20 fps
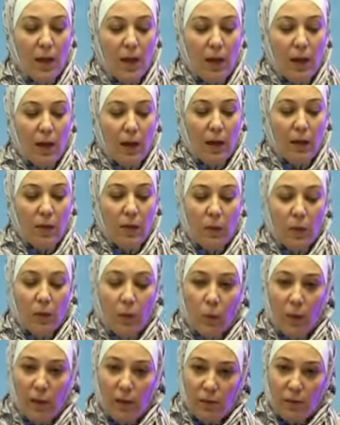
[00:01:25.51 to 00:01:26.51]
the
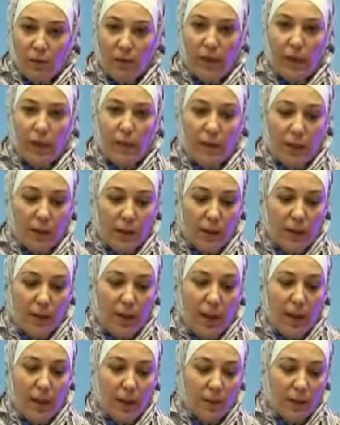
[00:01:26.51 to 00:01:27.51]
well fields and the
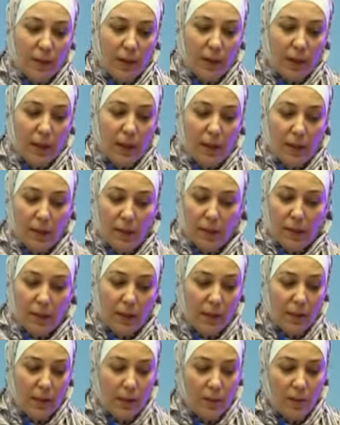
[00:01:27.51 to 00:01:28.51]
dams, the canal
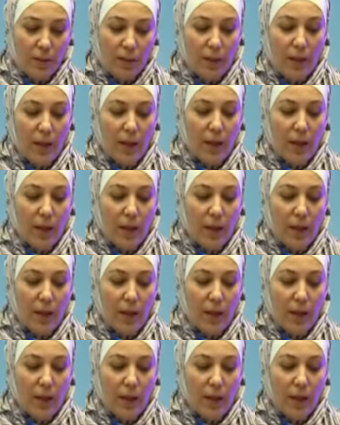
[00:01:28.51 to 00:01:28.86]
systems.